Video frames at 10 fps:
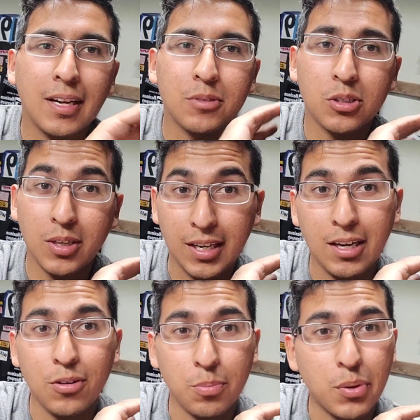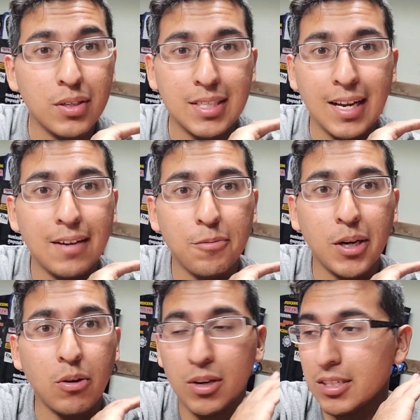I'm just trying to get all the parts I have in
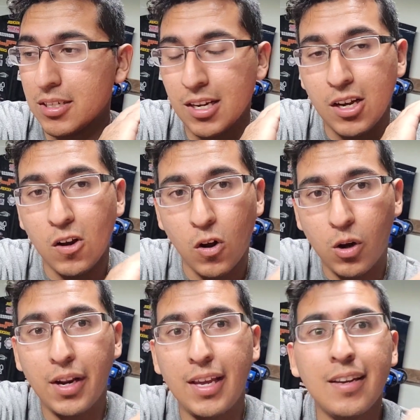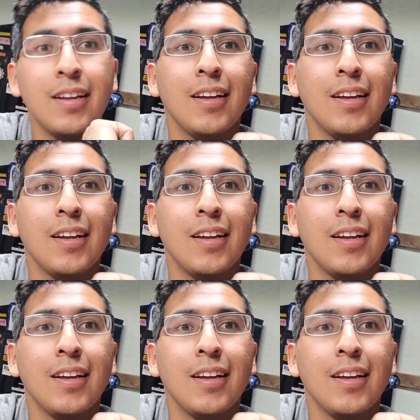my garage on it